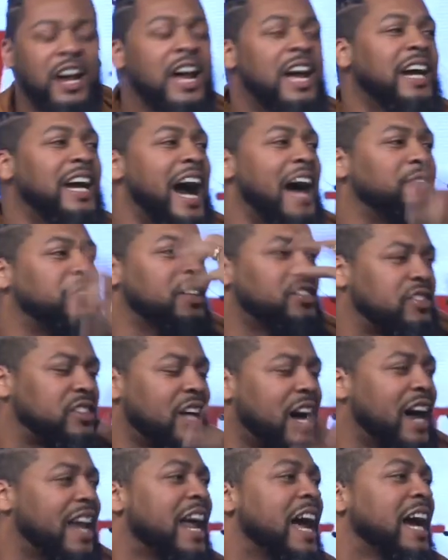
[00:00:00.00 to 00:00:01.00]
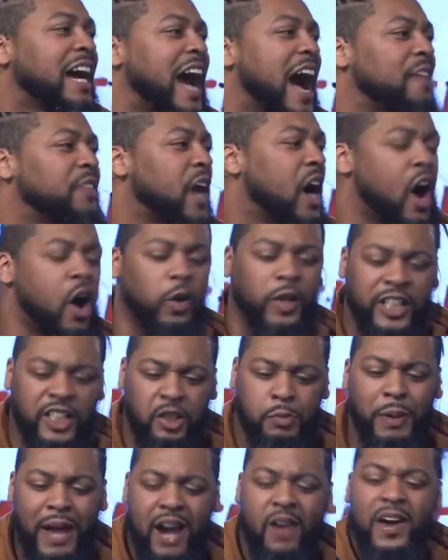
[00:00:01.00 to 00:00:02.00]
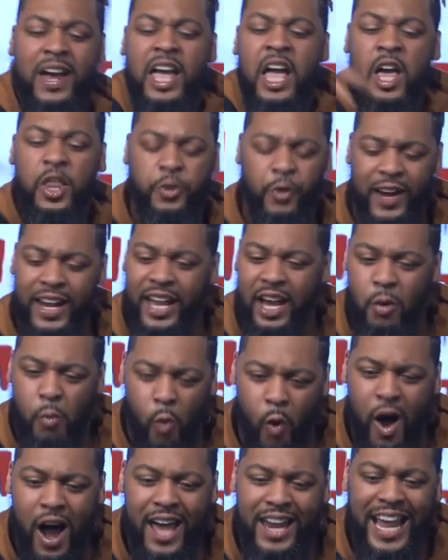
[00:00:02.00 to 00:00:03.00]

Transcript: God the Son, God the Holy Spirit, three in one.